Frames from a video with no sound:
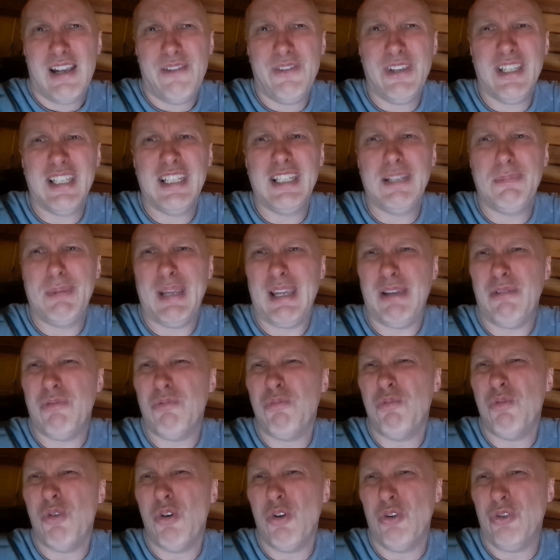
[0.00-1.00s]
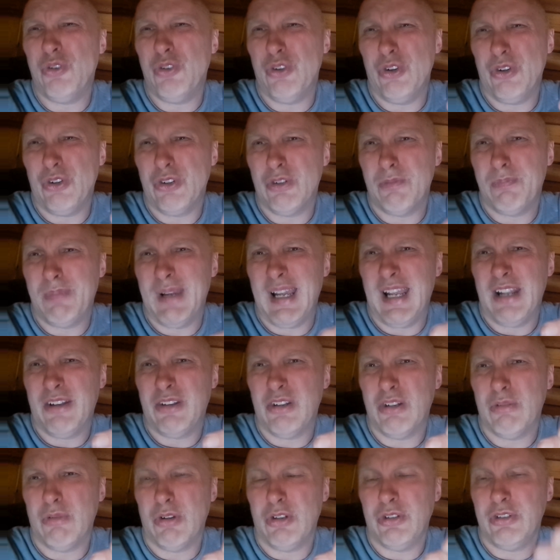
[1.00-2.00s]
think it's a bit wooden compared
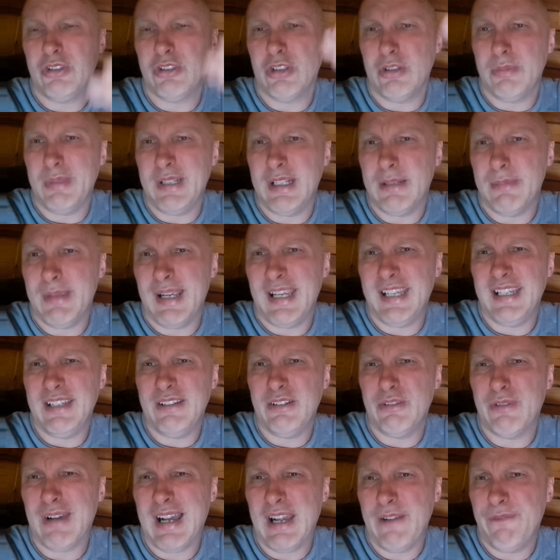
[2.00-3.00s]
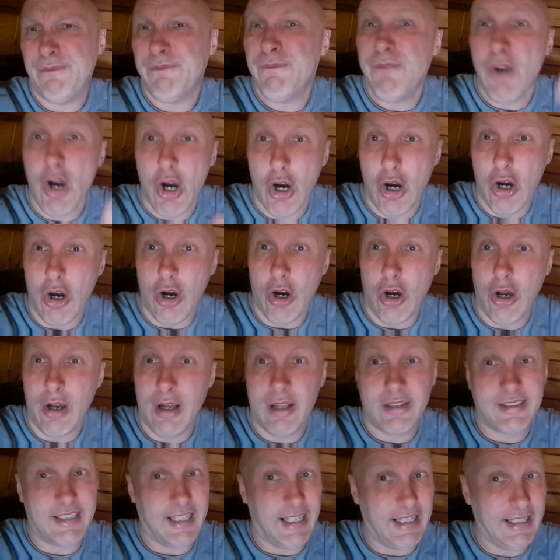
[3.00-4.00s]
to the one who's going to be the main, If I thought,
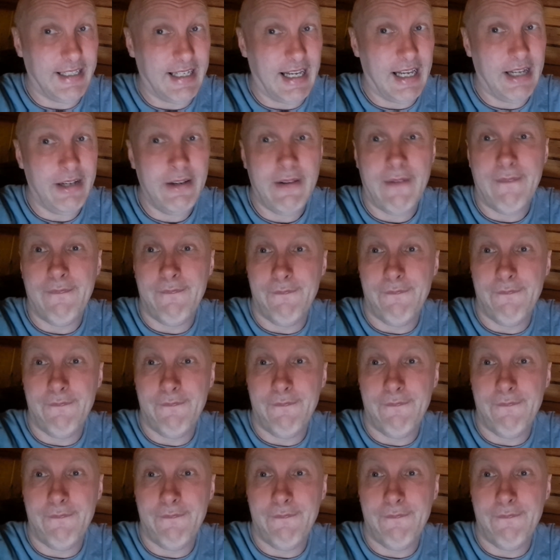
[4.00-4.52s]
I say again,